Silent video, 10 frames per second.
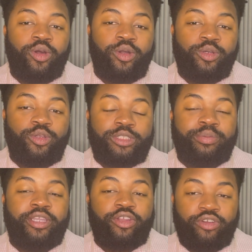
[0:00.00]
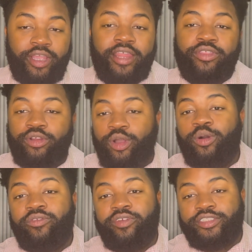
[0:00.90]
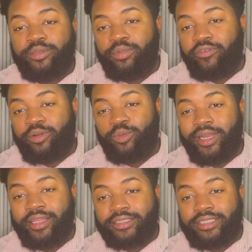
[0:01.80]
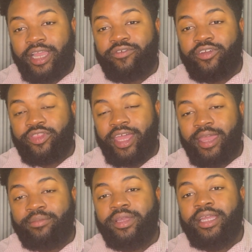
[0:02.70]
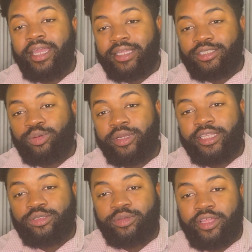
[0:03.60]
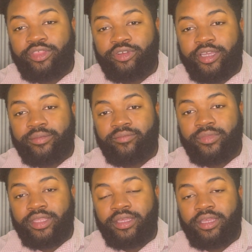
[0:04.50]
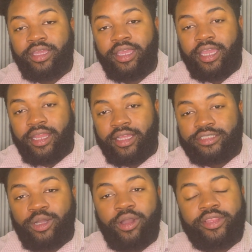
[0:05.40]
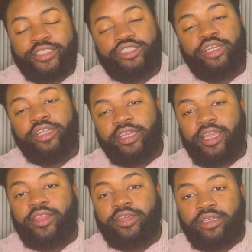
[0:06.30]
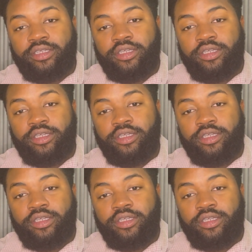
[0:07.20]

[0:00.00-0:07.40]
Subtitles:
who needs to be creating their own vision board for what it looks like for them in 2023. And let's go on this journey together.